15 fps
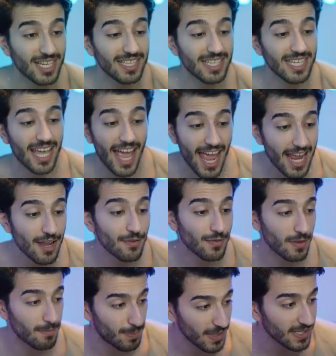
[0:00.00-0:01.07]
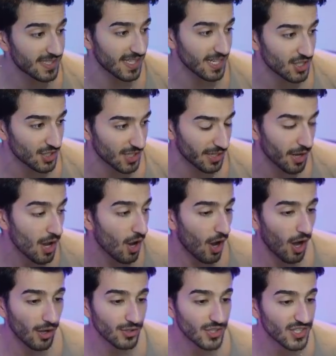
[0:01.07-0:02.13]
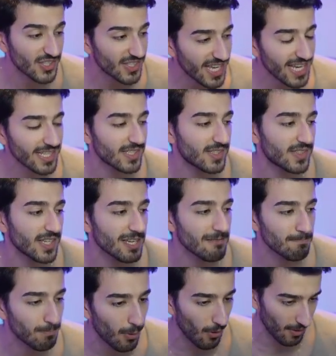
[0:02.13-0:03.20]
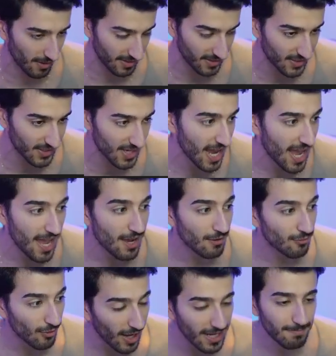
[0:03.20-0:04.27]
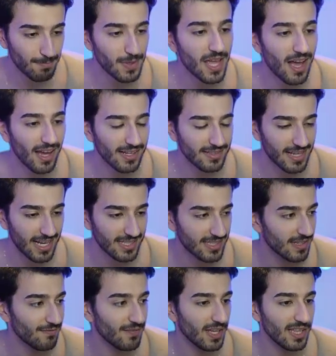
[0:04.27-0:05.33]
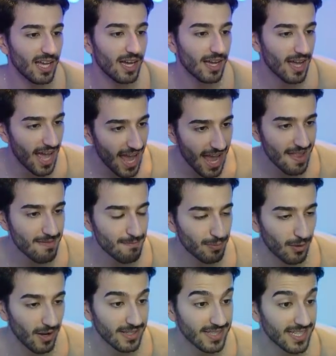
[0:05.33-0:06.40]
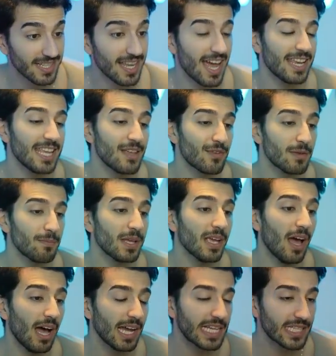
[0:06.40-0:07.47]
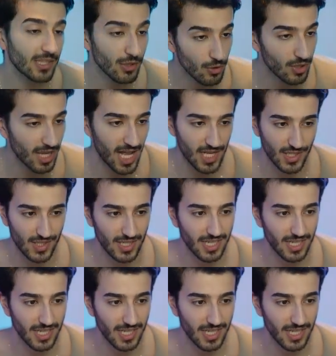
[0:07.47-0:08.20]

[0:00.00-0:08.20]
in the 8th position on 60 points. Right behind Aston Villa and Brighton, and even behind Newcastle